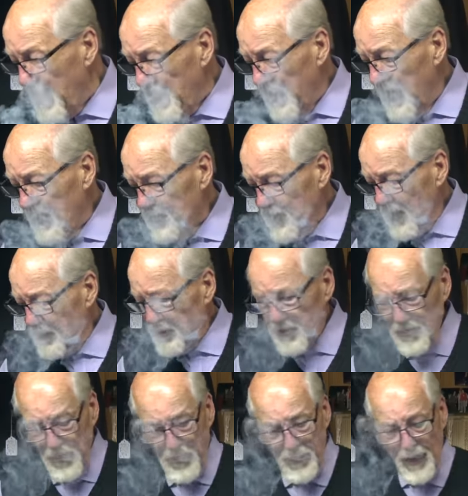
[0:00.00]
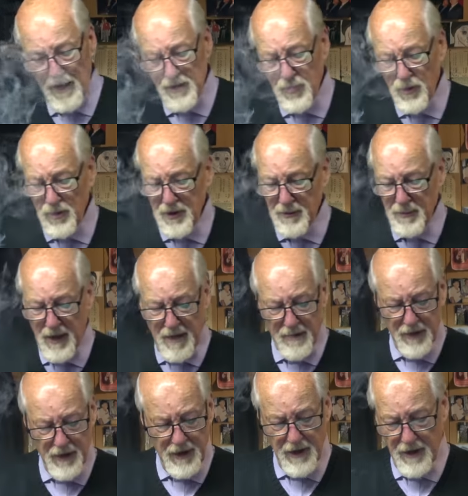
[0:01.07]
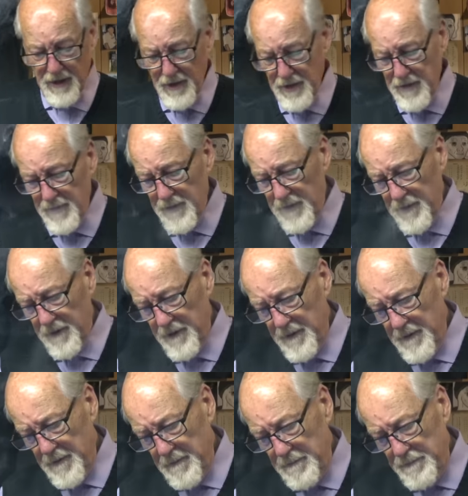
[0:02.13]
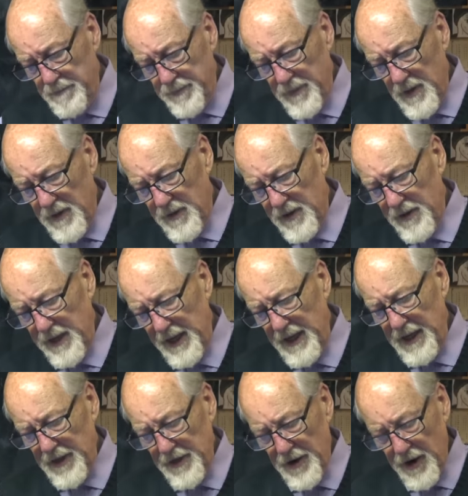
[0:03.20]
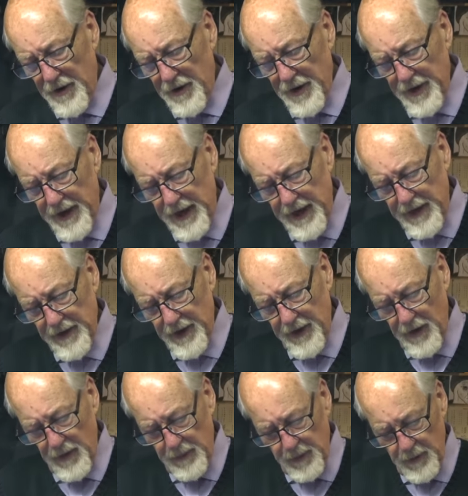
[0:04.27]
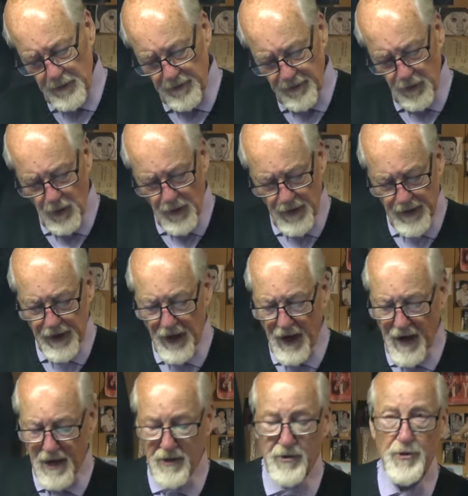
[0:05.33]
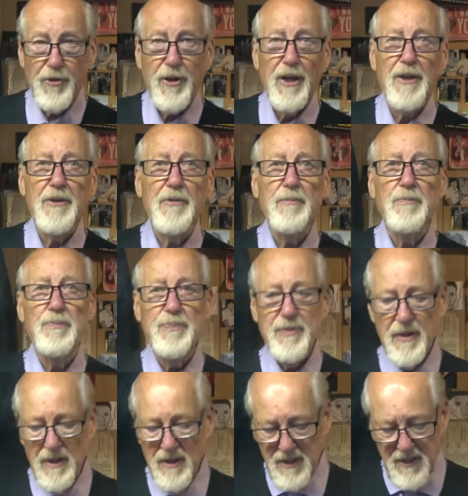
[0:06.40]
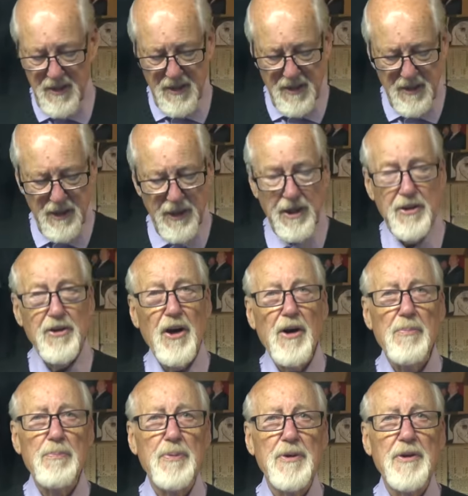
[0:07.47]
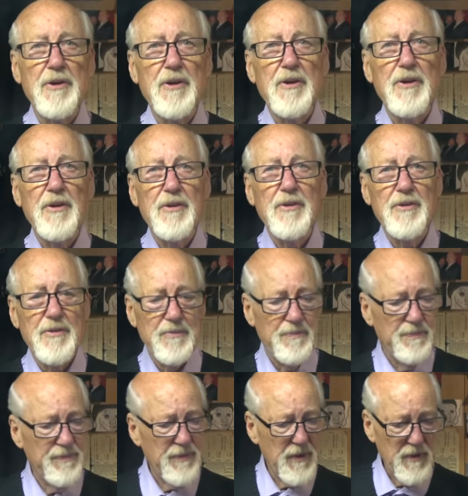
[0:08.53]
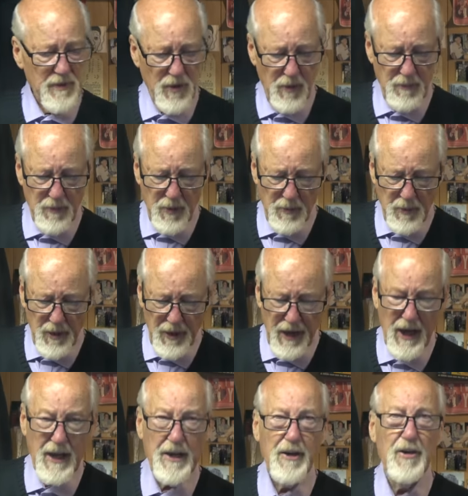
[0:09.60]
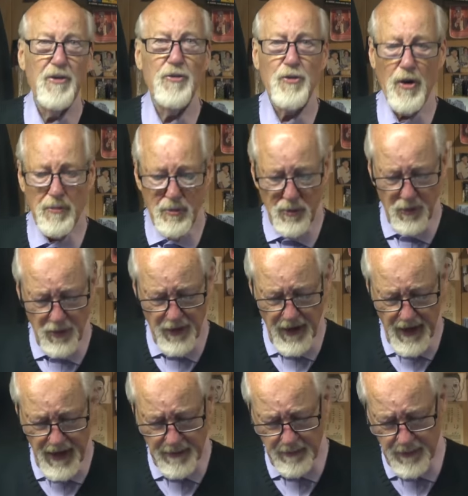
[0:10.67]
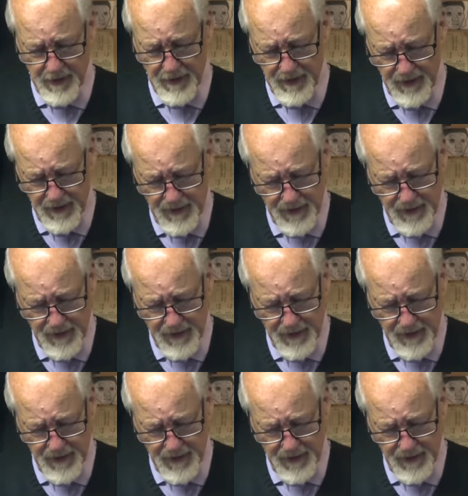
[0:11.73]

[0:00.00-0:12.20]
last episode I talked about the uh, the Ian hurricane. I hope you Florida guys are getting cleaned up, and uh, hope nobody had any trouble with that. But